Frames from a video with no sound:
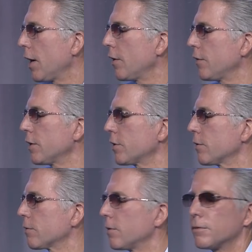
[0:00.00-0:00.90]
And they
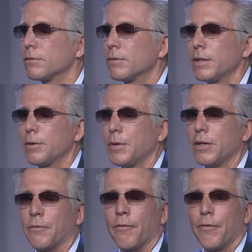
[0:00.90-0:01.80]
said, well, What do you
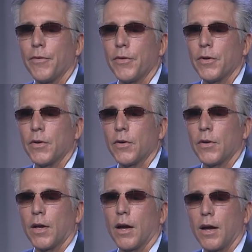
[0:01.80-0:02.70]
mean?
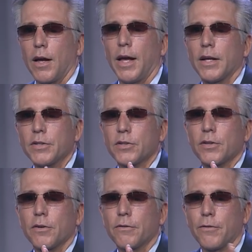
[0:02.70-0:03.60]

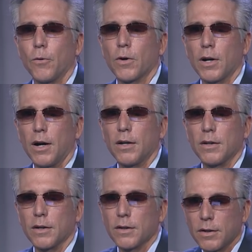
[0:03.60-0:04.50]
S4
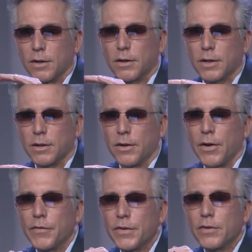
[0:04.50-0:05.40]
HANA, okay?
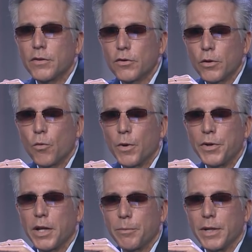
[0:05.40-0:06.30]
There's only
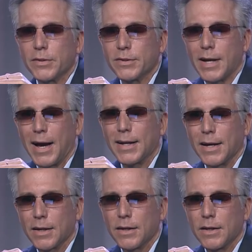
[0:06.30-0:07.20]
one database, it's HANA.